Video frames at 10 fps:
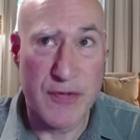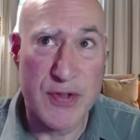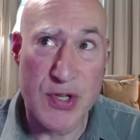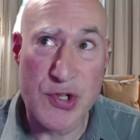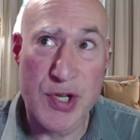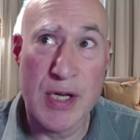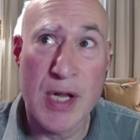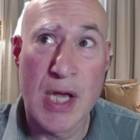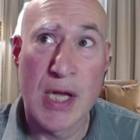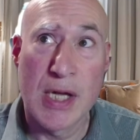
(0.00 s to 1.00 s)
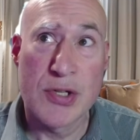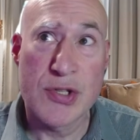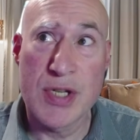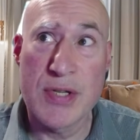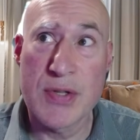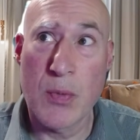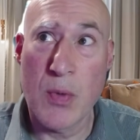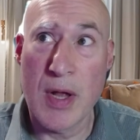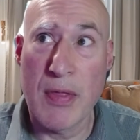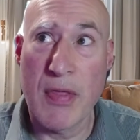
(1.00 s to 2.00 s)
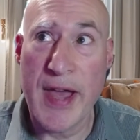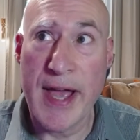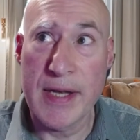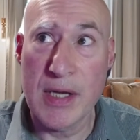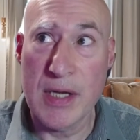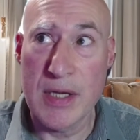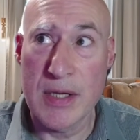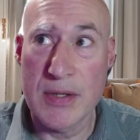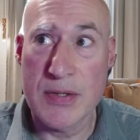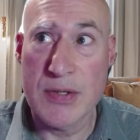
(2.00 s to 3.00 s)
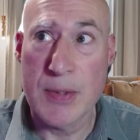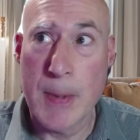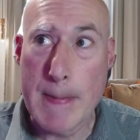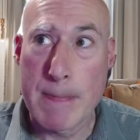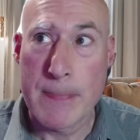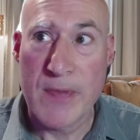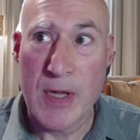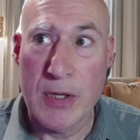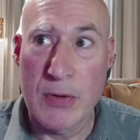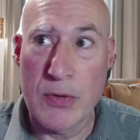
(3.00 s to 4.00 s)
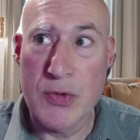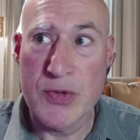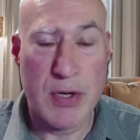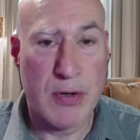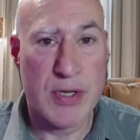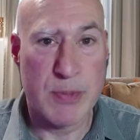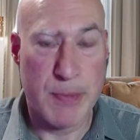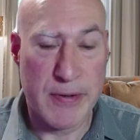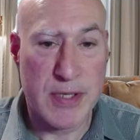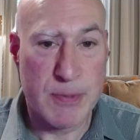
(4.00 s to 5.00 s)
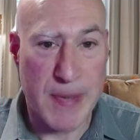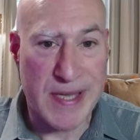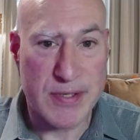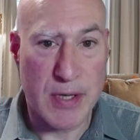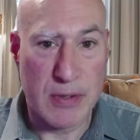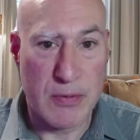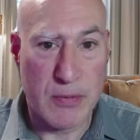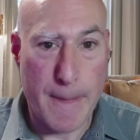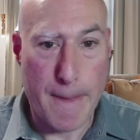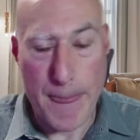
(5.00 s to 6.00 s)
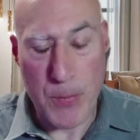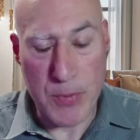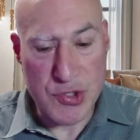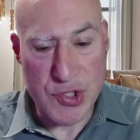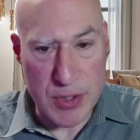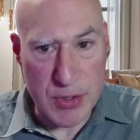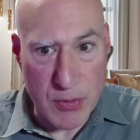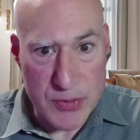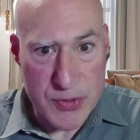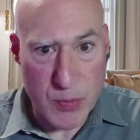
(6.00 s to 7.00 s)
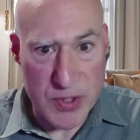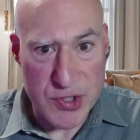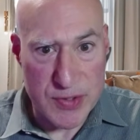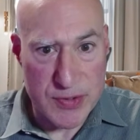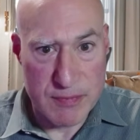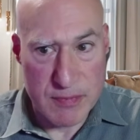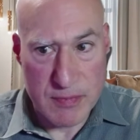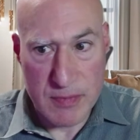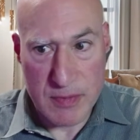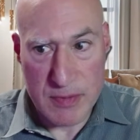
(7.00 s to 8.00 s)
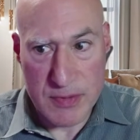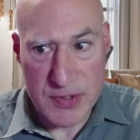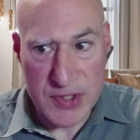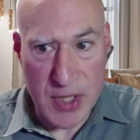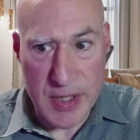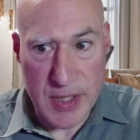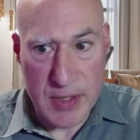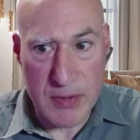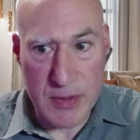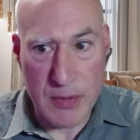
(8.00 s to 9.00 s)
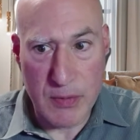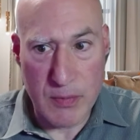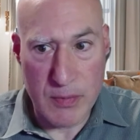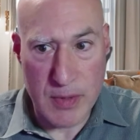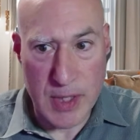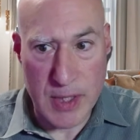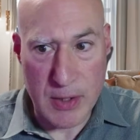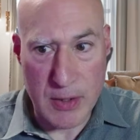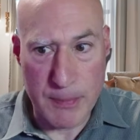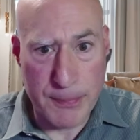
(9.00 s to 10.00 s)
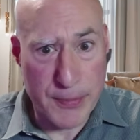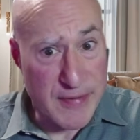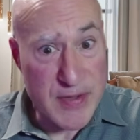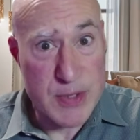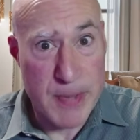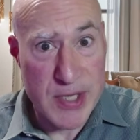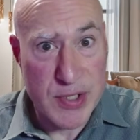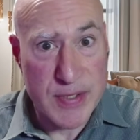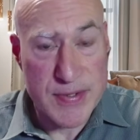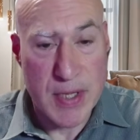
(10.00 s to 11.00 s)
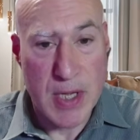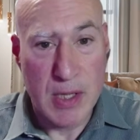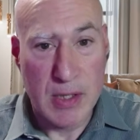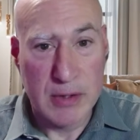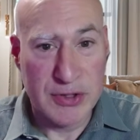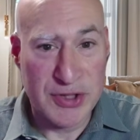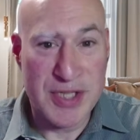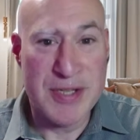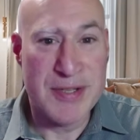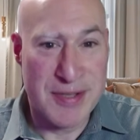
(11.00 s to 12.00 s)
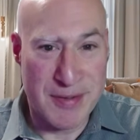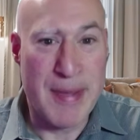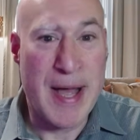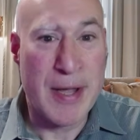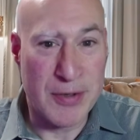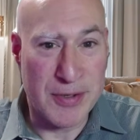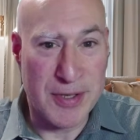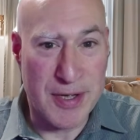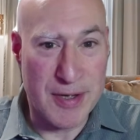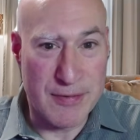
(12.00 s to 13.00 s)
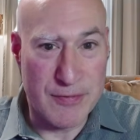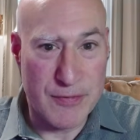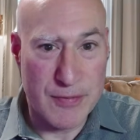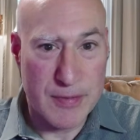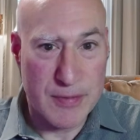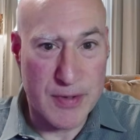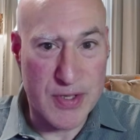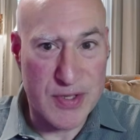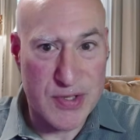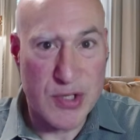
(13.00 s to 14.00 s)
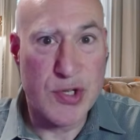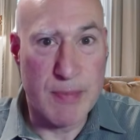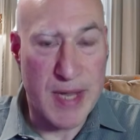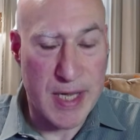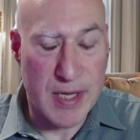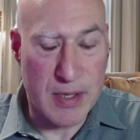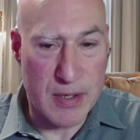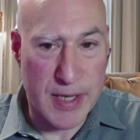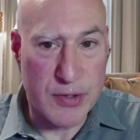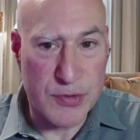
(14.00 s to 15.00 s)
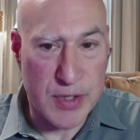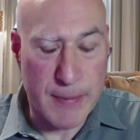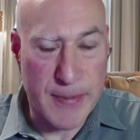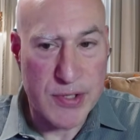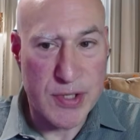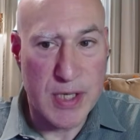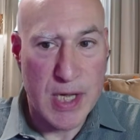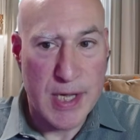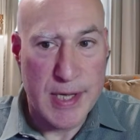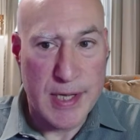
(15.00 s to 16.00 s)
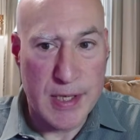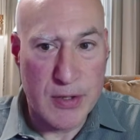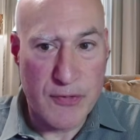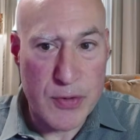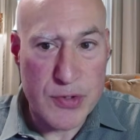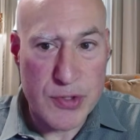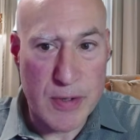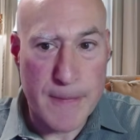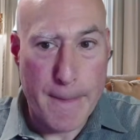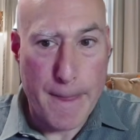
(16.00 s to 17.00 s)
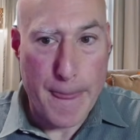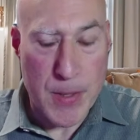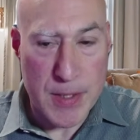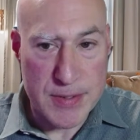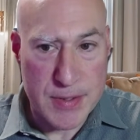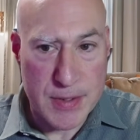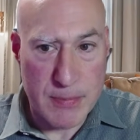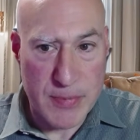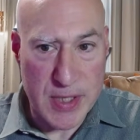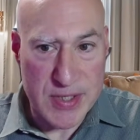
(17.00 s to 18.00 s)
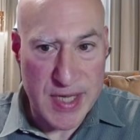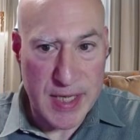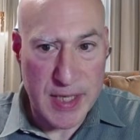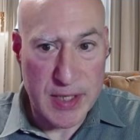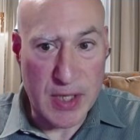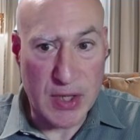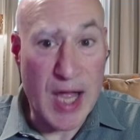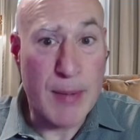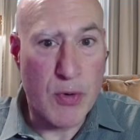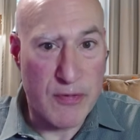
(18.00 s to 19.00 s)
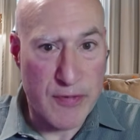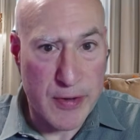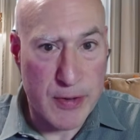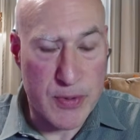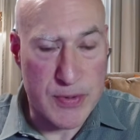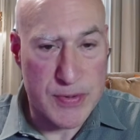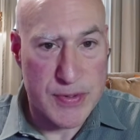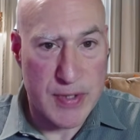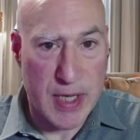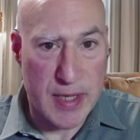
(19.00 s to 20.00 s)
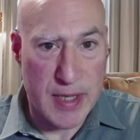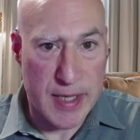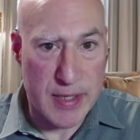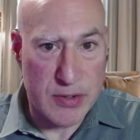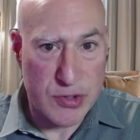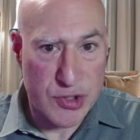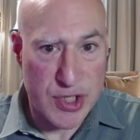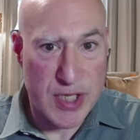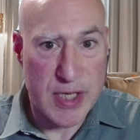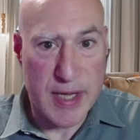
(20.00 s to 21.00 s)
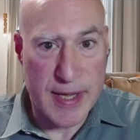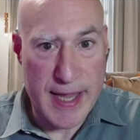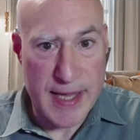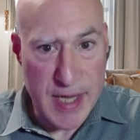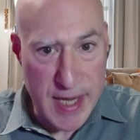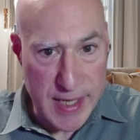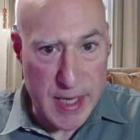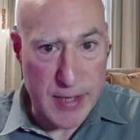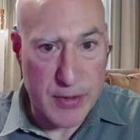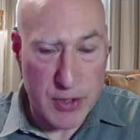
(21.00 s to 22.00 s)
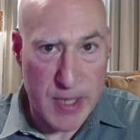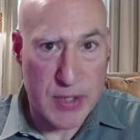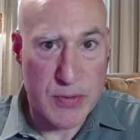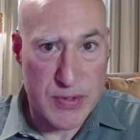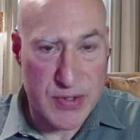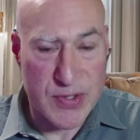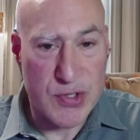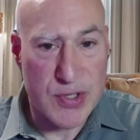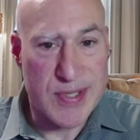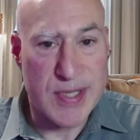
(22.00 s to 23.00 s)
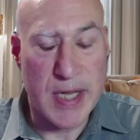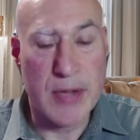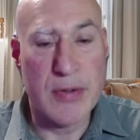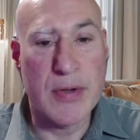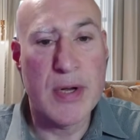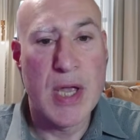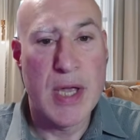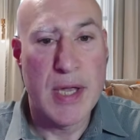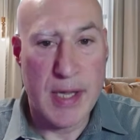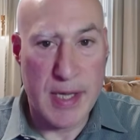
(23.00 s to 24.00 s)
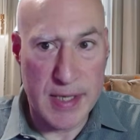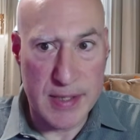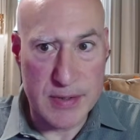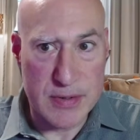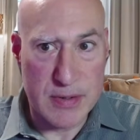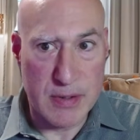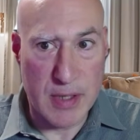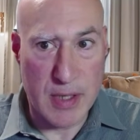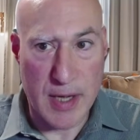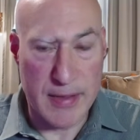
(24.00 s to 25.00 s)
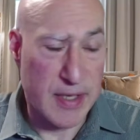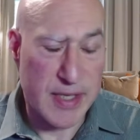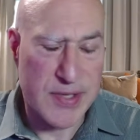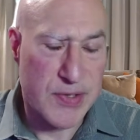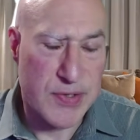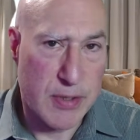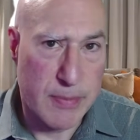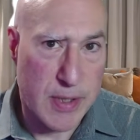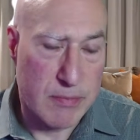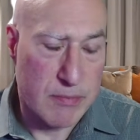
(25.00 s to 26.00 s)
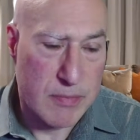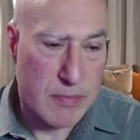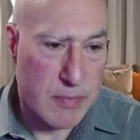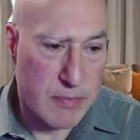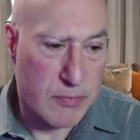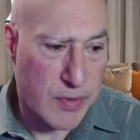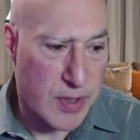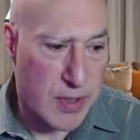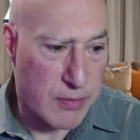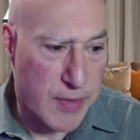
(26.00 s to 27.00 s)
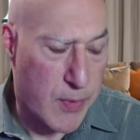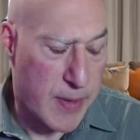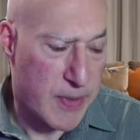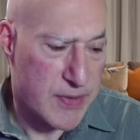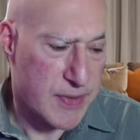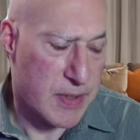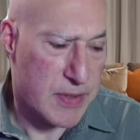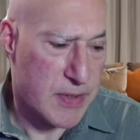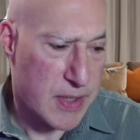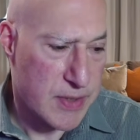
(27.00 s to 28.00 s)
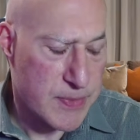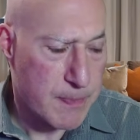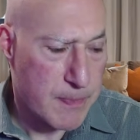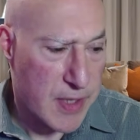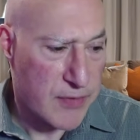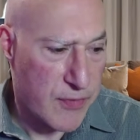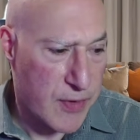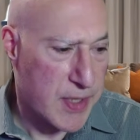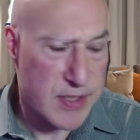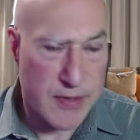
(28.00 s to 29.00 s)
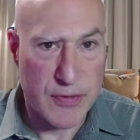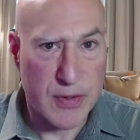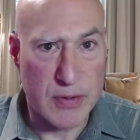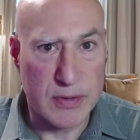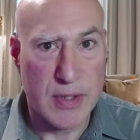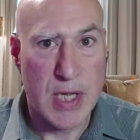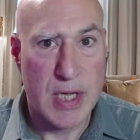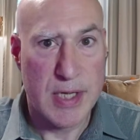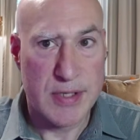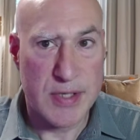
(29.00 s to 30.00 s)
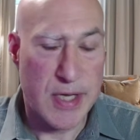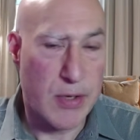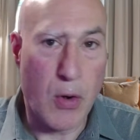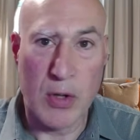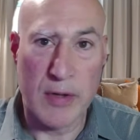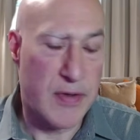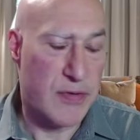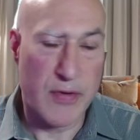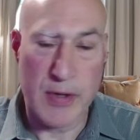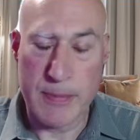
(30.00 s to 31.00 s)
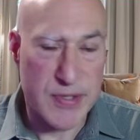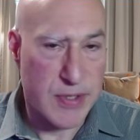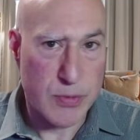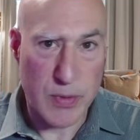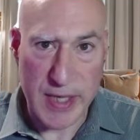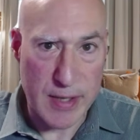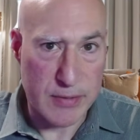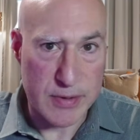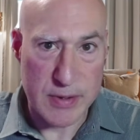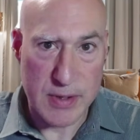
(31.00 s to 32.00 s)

physician, she's the one that is, using her experience based on what she knows, what she's studied, her previous patients. She's the model of the decision making on how to treat that patient. In the future, it's going to be taking in a lot more variables, and then she and AI are going to make those decisions together. And I think that's just going to be really the great way, because it's very difficult to take all of these variables into account